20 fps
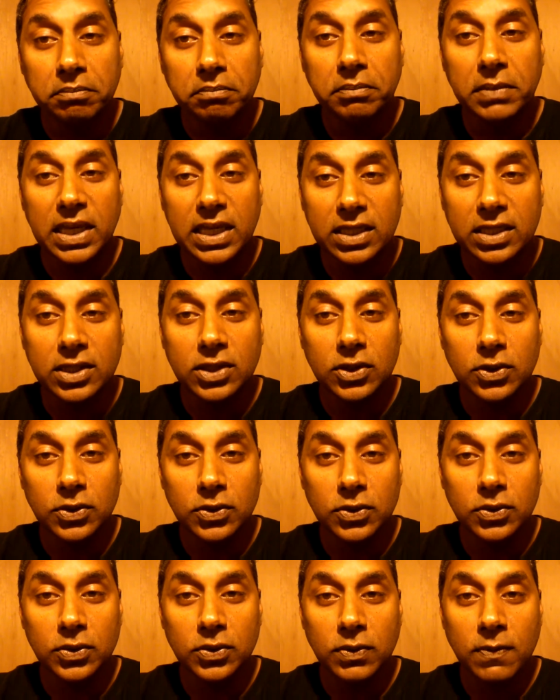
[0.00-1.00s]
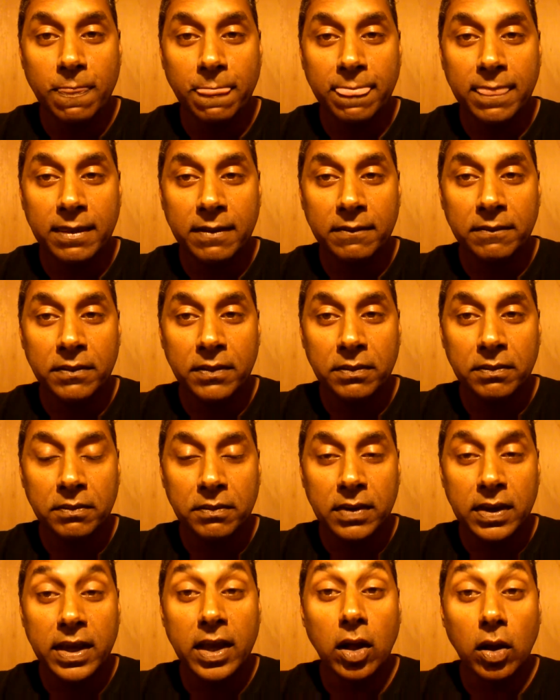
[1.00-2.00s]
make you
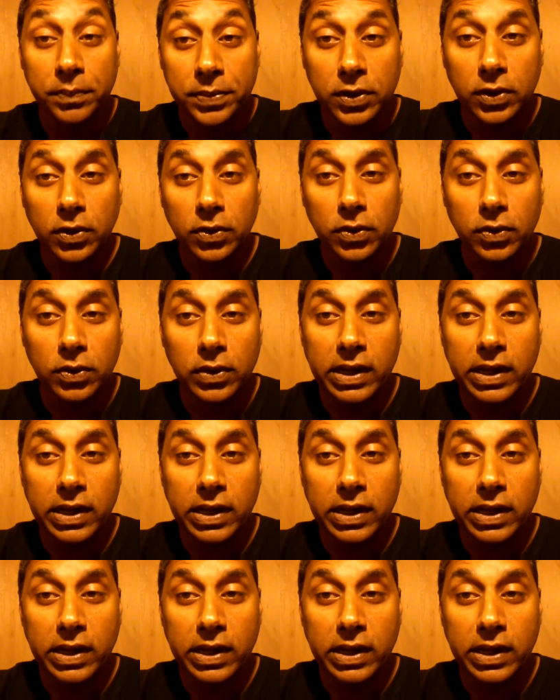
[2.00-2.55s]
help you.